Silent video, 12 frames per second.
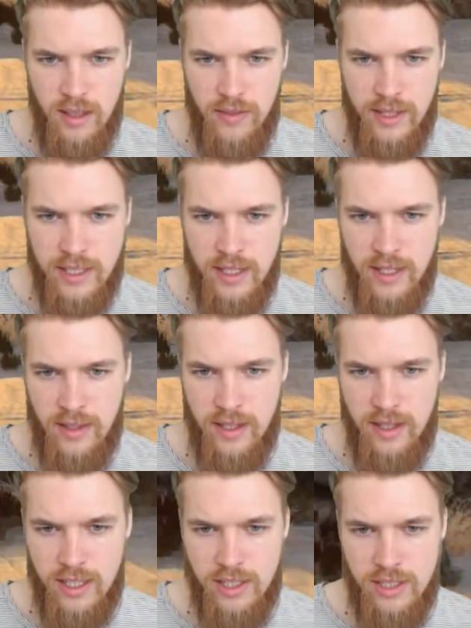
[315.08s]
There's another
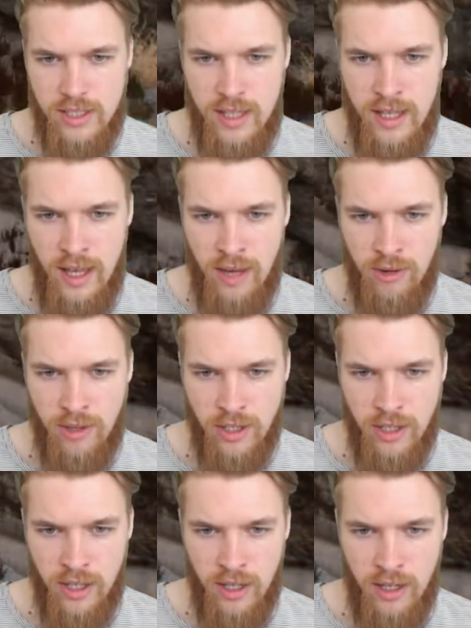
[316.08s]
guy just there, or a
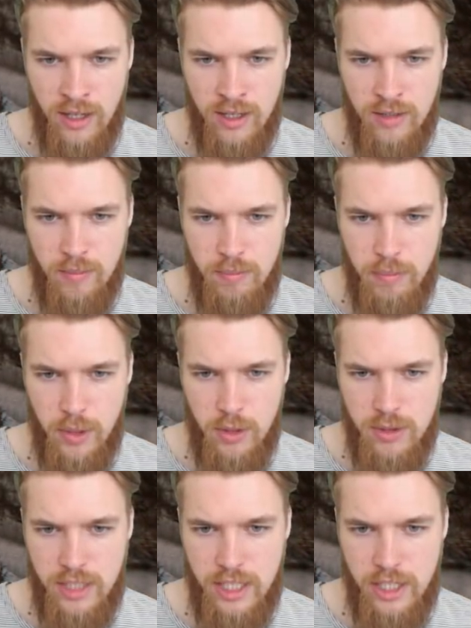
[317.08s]
girl.
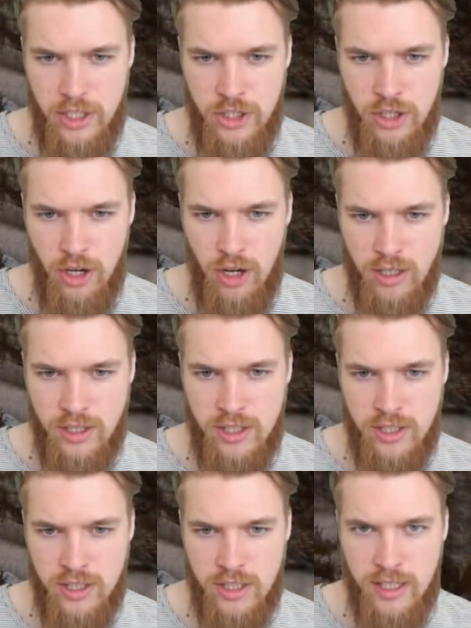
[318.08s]
Booty
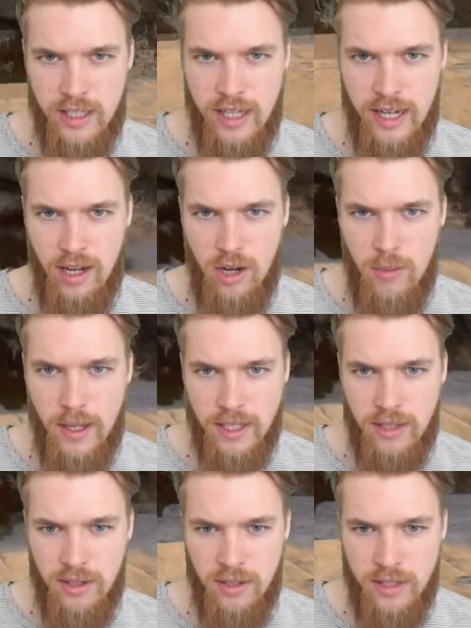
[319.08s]
shot! Get... Oh my
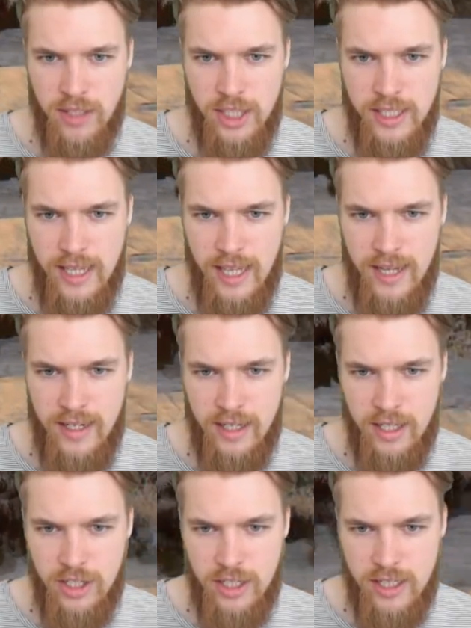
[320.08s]
god, is she dead?
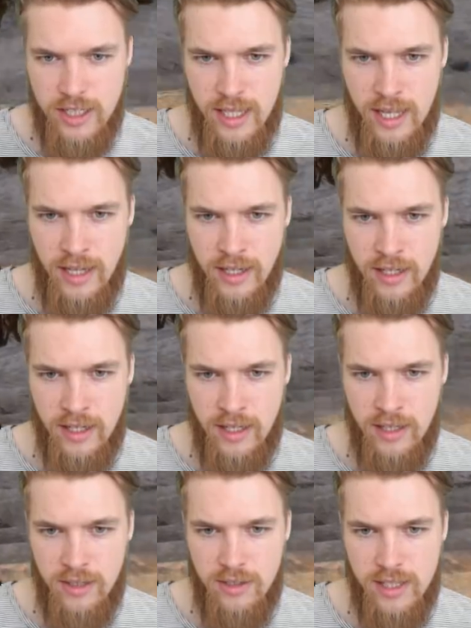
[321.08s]
She is dead.
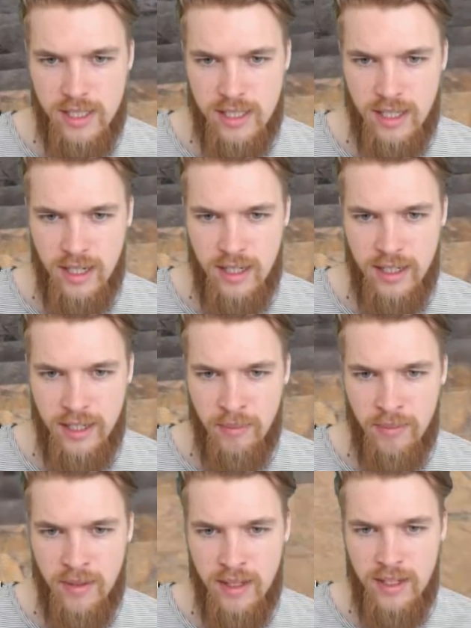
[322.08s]
Who's this guy? Look at
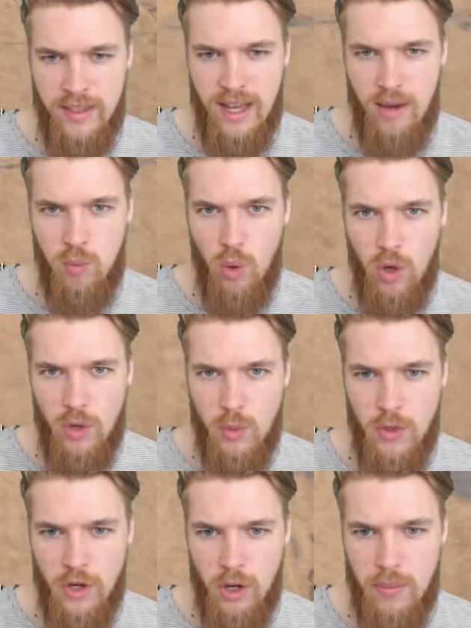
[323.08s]
him. That ward
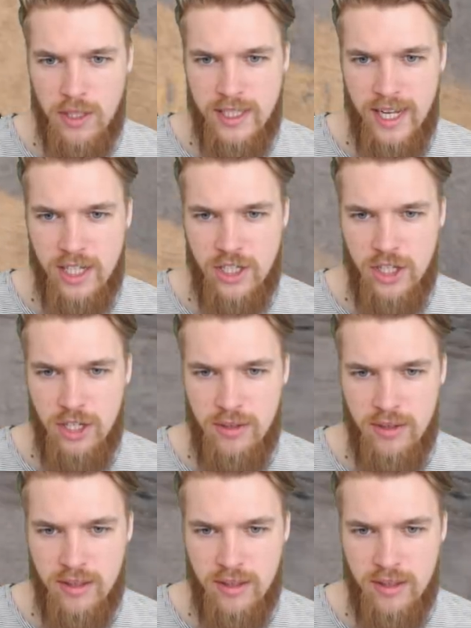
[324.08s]
will not protect you.